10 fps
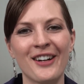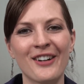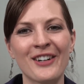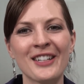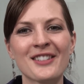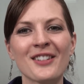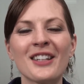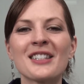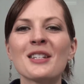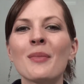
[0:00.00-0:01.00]
Alright, so
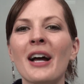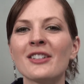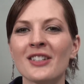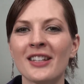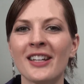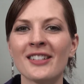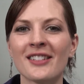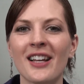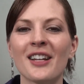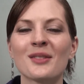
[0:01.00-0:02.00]
let's imagine
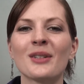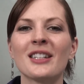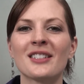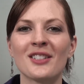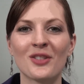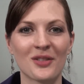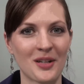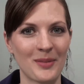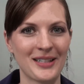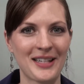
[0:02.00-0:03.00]
this as we listen to
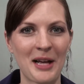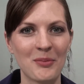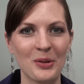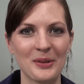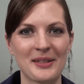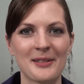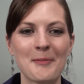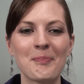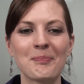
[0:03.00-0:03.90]
some examples.